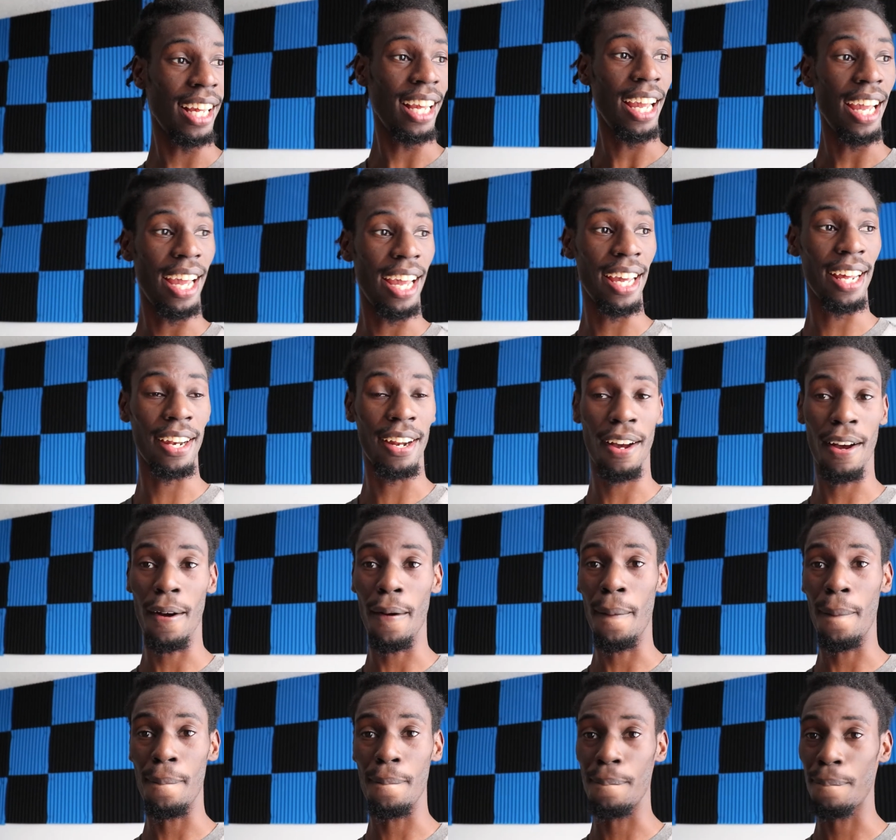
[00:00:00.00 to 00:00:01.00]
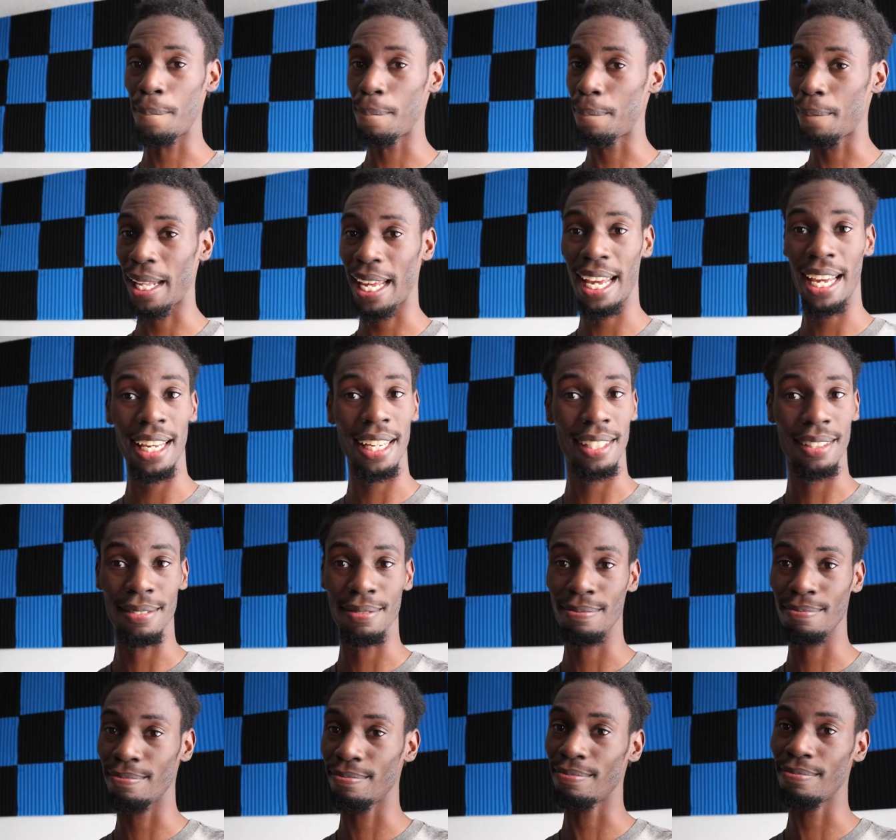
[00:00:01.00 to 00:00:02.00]
And hey,
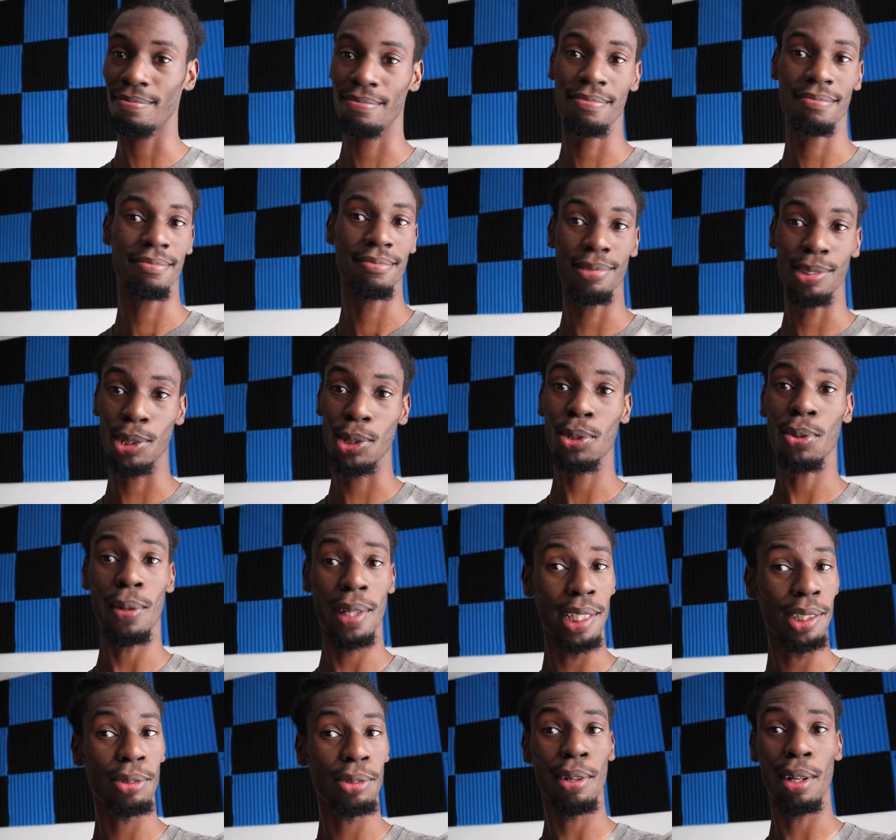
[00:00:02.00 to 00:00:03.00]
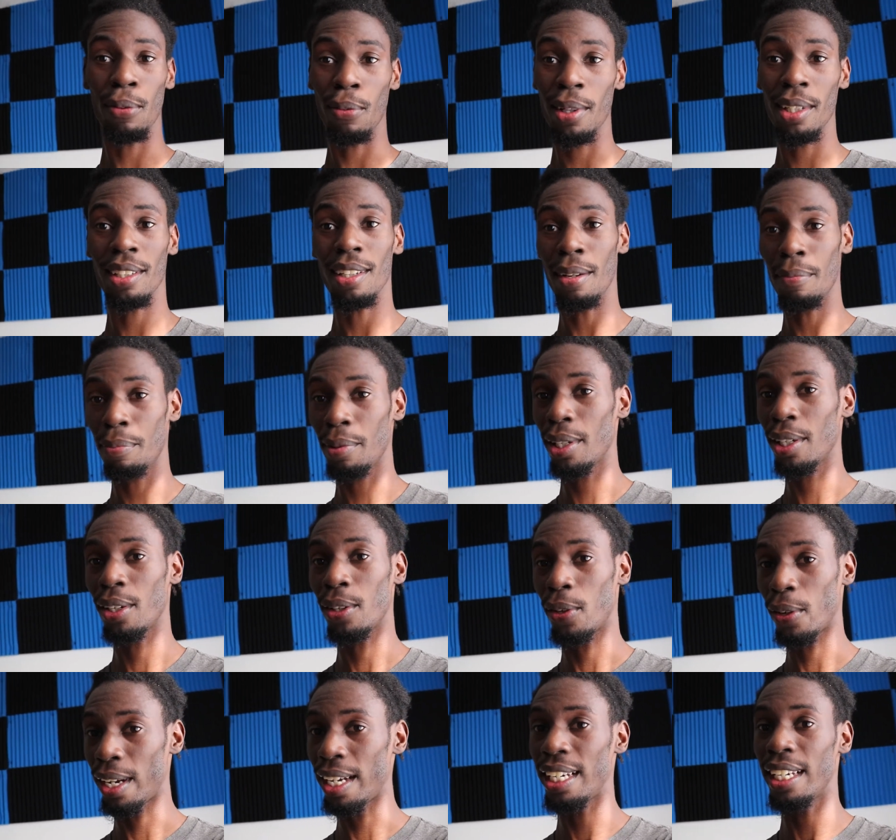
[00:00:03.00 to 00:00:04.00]
2021 gonna be a
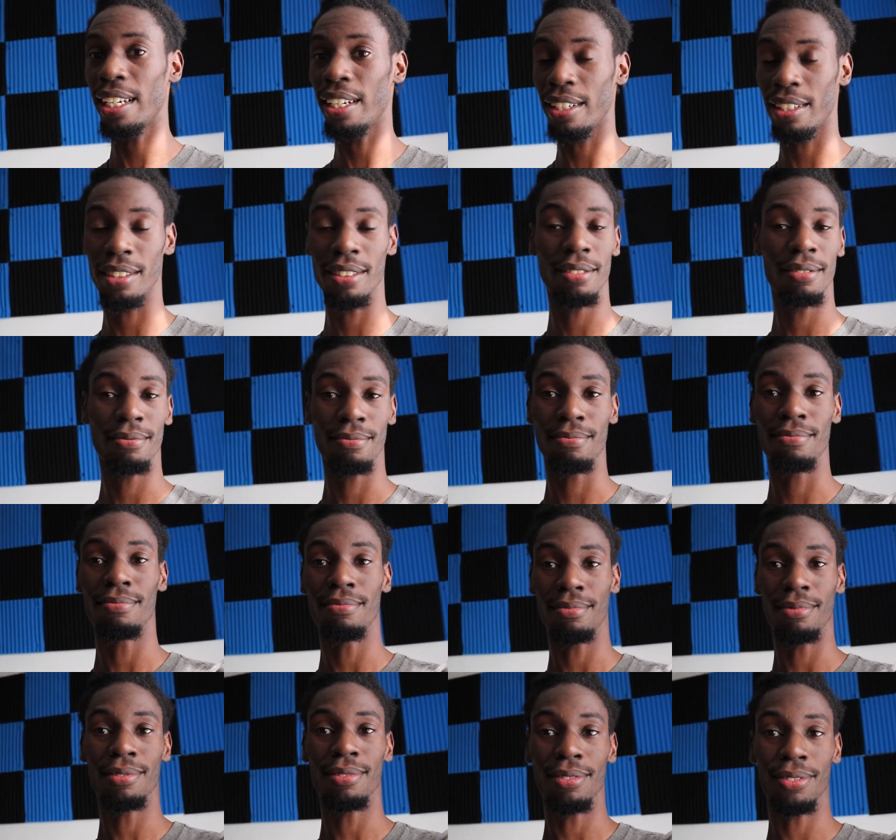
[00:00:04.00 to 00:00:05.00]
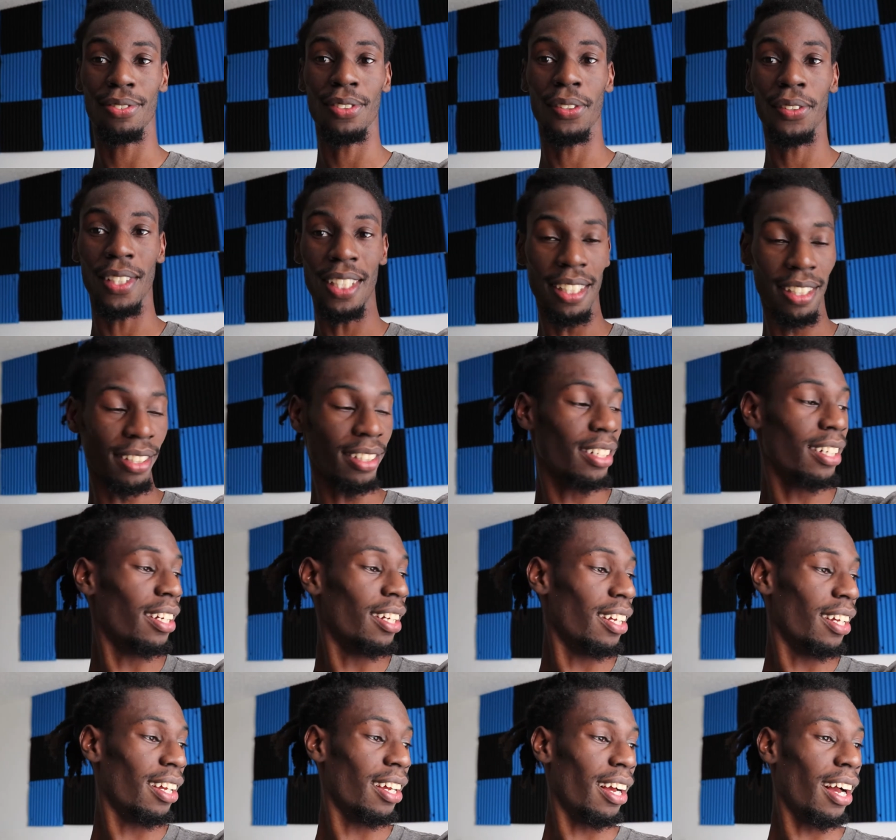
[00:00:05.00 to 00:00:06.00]
great year, for
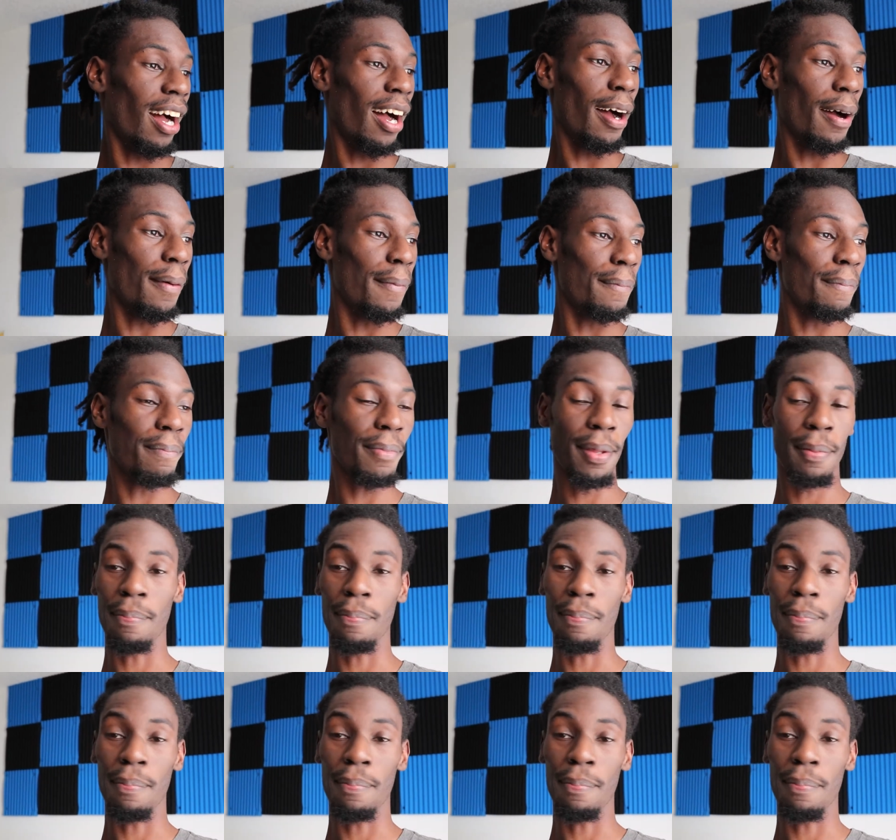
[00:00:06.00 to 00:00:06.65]
real.